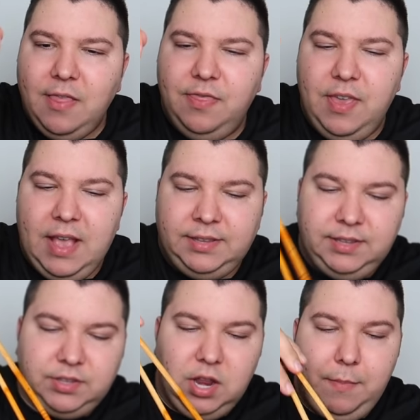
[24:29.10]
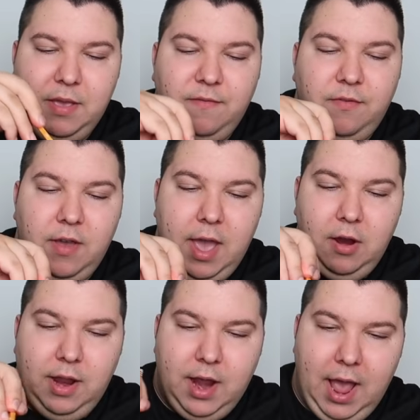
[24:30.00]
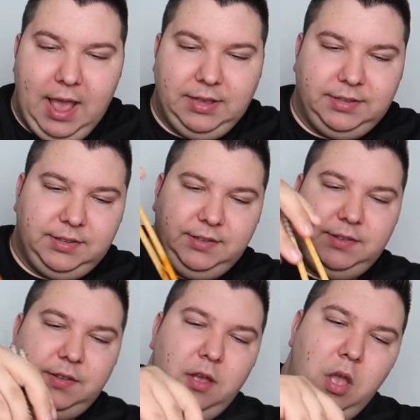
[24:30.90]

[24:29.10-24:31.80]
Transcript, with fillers: This is gonna be very nice.